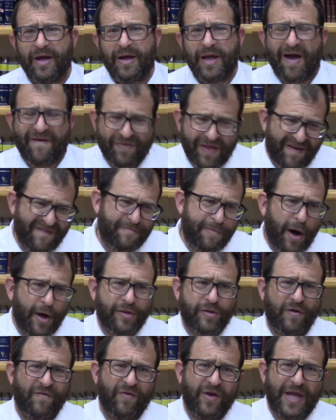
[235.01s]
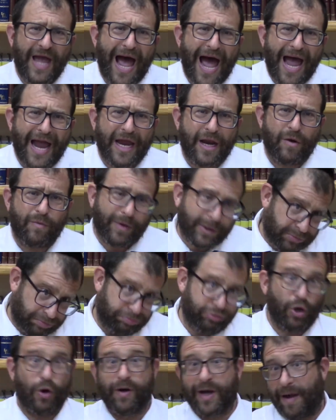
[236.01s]
You have to have Basar V'yayin.
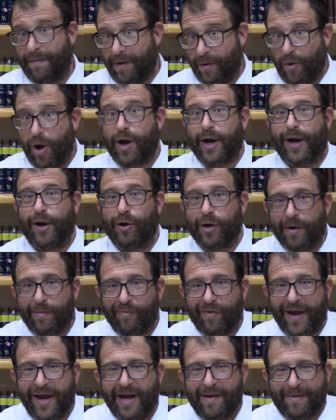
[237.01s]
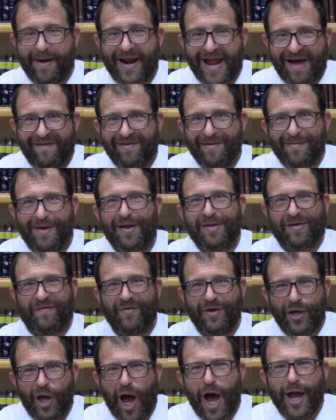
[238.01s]
Don't get me wrong, I don't complain about having Basar
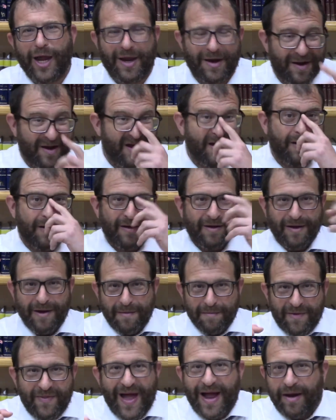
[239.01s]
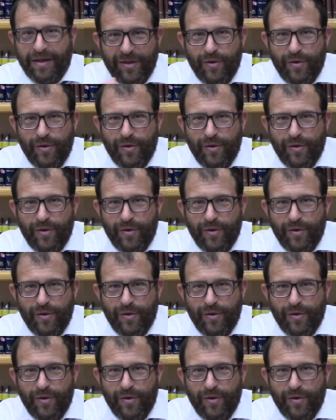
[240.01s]
V'yayin. But that's